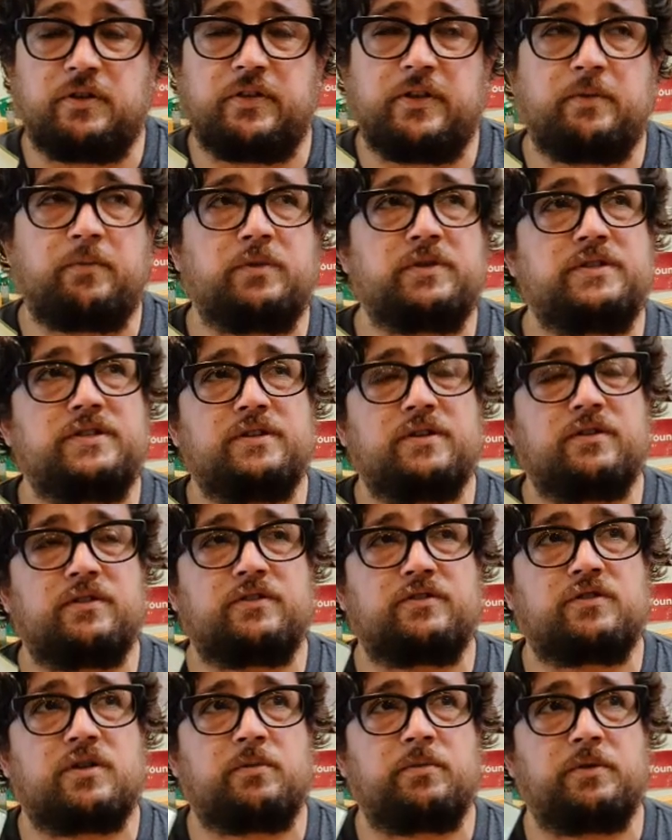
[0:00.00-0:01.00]
And then once you go to
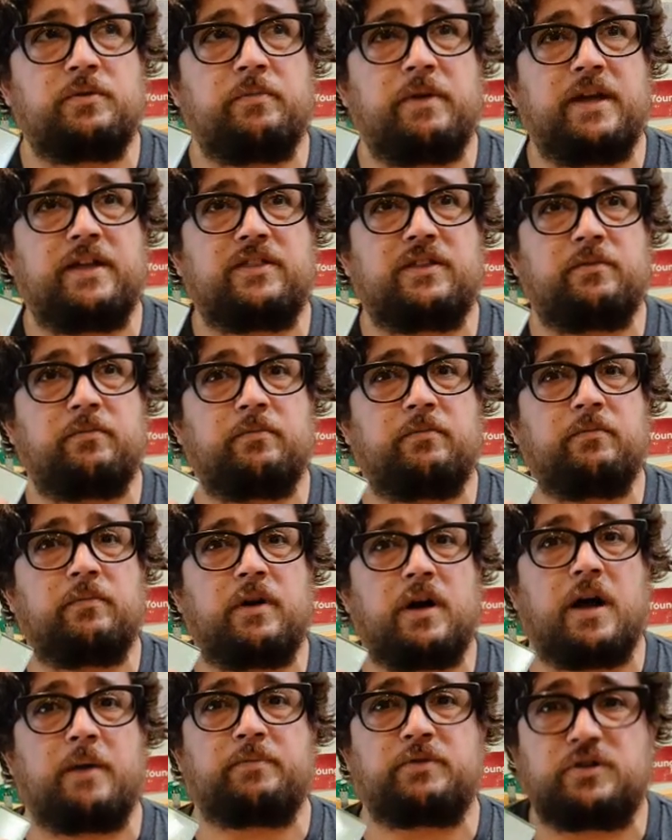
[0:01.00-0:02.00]
the trouble to make them
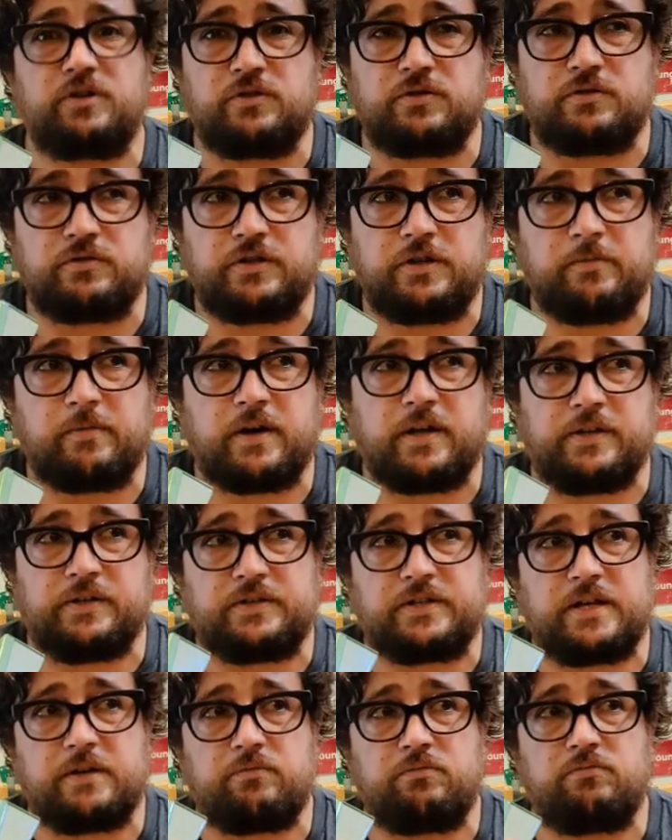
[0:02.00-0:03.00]
optional, you might
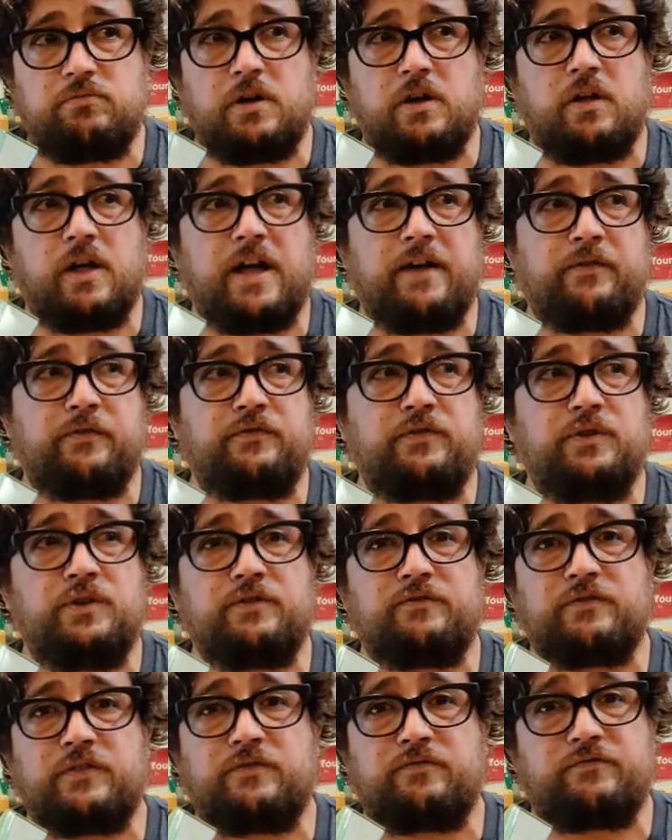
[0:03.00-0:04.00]
as well have a few
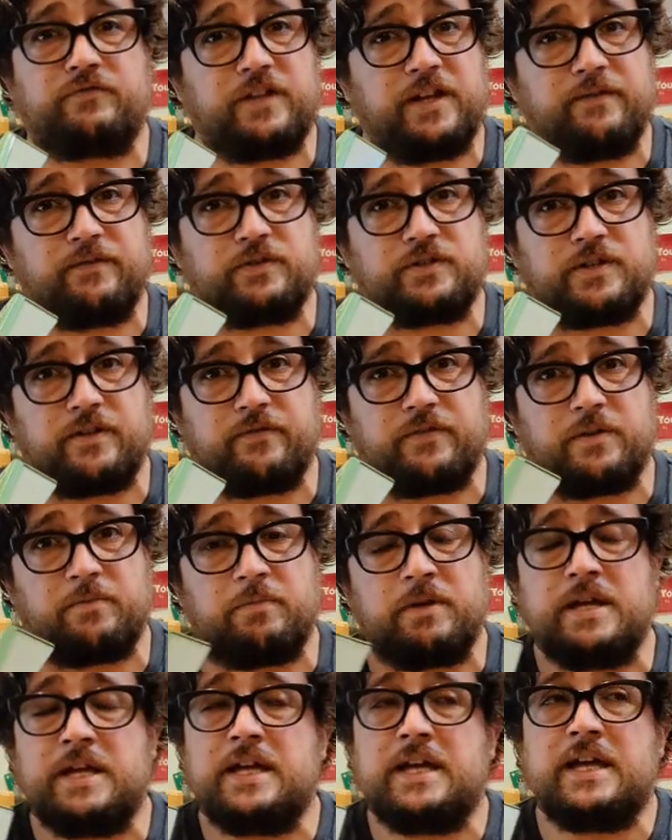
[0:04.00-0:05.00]
different flavors of them.